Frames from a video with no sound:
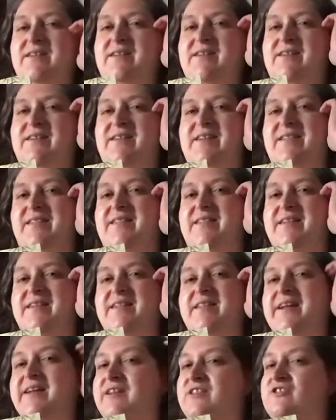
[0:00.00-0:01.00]
it's the
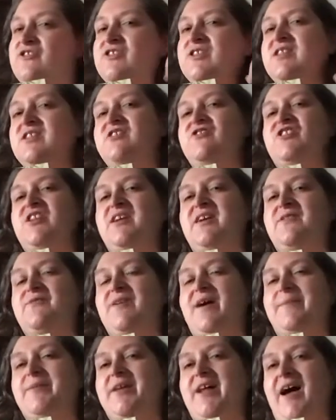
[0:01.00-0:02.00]
second trilogy in
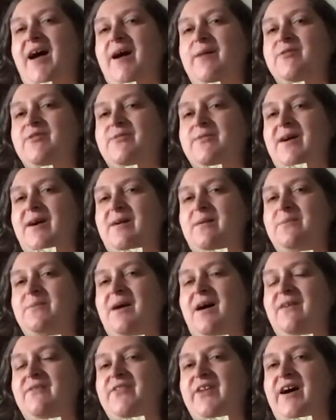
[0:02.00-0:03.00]
Robin Hobb's realm
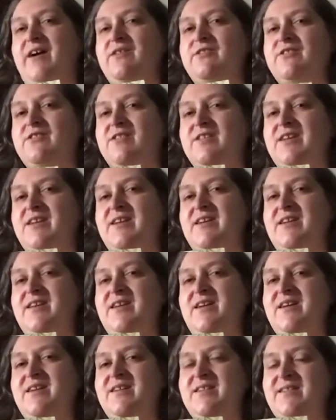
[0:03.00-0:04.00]
of the
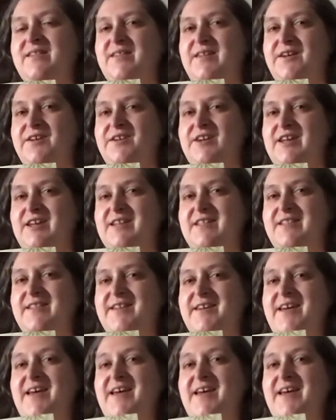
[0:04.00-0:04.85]
Elderling series,